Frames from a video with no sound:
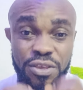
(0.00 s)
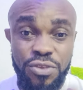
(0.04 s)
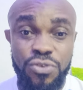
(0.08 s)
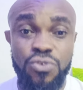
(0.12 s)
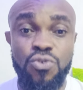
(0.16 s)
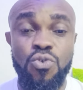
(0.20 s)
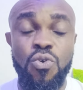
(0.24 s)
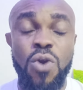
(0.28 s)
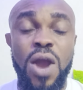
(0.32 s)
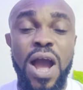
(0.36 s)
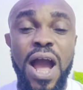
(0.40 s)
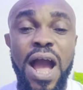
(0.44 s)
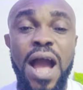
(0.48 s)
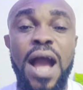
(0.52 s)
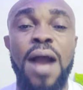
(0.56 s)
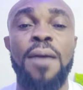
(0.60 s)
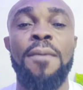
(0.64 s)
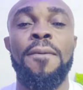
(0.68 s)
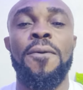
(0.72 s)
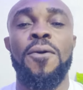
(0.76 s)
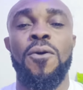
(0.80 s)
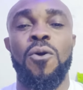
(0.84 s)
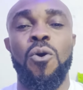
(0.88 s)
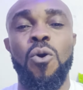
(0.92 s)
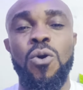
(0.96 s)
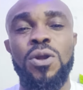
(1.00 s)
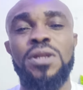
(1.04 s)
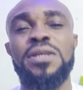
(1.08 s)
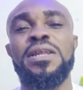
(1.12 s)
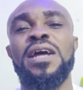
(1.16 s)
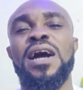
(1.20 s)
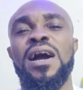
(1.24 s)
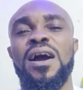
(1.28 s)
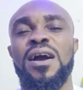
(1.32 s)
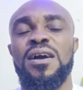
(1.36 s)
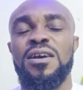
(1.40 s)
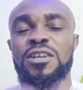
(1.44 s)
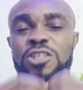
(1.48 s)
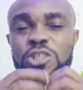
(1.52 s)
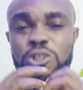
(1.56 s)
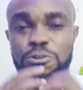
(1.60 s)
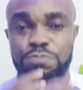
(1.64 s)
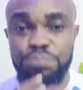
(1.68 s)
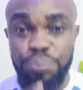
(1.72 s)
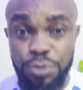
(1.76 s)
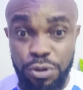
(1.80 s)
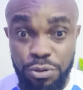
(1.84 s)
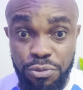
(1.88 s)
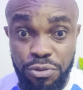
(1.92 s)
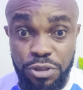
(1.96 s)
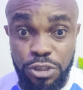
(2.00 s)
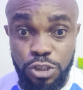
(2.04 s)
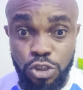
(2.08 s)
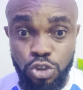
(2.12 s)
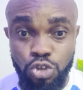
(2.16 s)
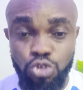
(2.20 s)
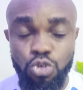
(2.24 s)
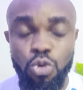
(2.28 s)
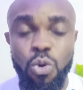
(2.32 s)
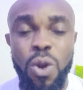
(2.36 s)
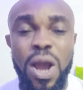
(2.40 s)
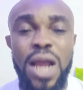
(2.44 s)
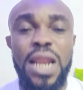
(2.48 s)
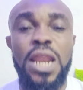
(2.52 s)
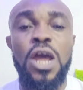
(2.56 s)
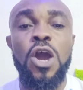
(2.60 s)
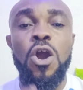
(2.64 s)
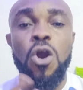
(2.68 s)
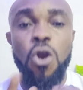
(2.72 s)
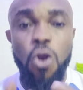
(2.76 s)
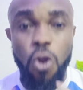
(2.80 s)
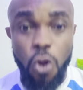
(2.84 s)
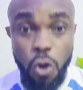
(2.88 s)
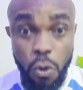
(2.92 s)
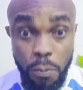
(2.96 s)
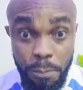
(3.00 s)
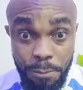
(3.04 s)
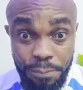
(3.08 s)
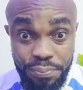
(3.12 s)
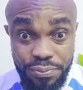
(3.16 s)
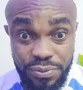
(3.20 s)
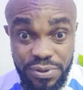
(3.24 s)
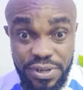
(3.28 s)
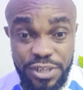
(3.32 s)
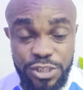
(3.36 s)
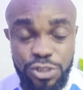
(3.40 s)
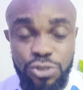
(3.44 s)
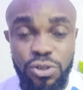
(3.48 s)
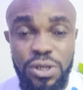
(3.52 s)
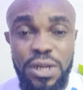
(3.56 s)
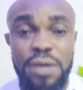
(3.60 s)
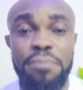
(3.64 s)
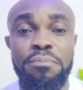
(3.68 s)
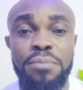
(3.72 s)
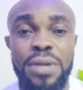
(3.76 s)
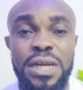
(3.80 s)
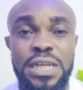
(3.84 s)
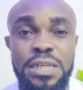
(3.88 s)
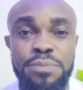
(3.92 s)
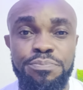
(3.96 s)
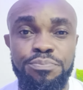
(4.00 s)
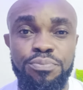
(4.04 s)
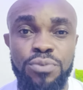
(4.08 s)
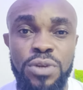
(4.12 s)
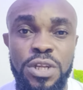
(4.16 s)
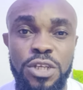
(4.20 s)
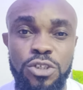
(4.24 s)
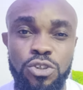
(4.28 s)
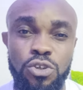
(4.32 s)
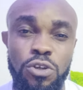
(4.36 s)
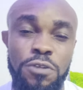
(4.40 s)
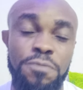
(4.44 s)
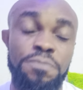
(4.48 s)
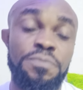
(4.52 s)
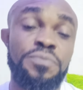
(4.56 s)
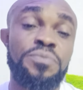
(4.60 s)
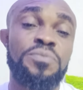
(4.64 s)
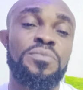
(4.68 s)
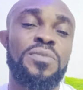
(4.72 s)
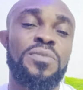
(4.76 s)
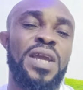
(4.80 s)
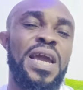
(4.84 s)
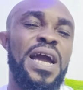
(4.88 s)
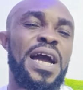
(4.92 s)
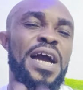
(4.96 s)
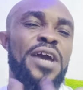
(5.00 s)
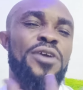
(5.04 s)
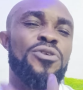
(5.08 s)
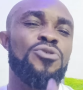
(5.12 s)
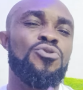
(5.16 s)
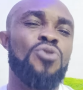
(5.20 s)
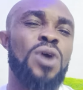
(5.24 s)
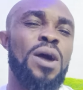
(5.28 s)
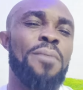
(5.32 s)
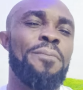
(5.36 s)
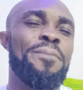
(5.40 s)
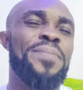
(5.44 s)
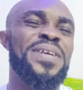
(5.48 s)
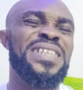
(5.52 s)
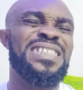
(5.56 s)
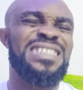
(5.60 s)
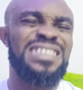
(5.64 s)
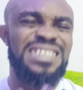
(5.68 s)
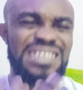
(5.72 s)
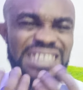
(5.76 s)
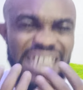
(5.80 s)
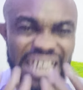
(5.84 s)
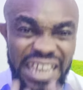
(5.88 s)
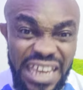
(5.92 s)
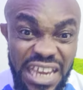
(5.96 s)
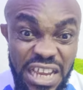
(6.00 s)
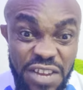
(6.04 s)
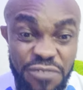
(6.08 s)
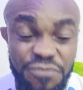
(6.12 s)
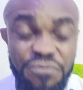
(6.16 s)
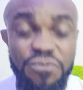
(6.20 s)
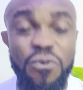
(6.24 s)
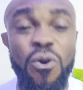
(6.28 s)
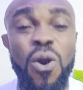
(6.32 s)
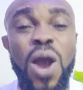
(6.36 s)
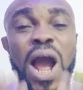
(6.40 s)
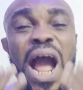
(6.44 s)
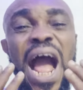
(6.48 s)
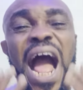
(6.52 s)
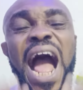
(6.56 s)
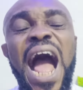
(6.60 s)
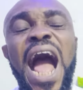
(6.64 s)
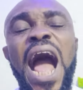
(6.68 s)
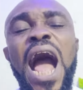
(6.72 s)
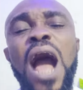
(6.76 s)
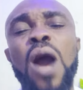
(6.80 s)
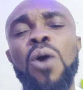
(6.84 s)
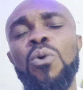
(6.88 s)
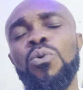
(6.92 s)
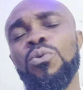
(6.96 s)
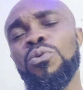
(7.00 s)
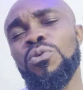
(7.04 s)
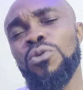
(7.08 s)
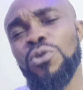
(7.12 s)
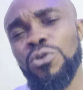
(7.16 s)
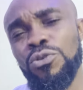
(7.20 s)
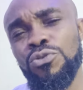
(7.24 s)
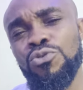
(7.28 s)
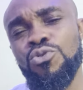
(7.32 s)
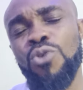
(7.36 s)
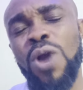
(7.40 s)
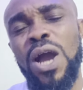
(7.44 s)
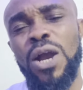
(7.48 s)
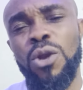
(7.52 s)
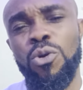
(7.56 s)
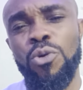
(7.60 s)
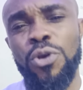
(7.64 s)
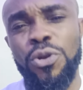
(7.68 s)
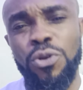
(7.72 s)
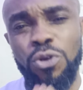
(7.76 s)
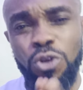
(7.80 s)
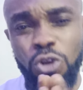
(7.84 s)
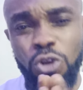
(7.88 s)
You are under spiritual oppression and manipulation, and you have been seeking for how you are going